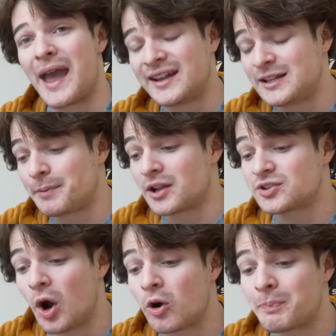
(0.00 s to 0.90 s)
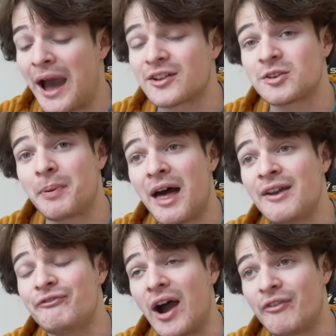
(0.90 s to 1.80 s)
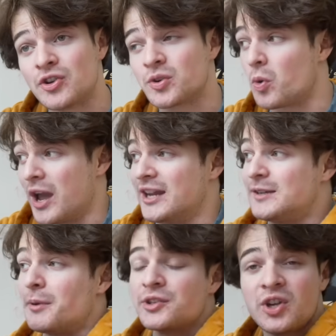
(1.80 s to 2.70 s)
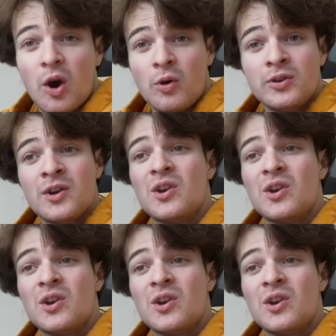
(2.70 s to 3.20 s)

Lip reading: 80 plus gold power supply, 500 watt 80 plus gold,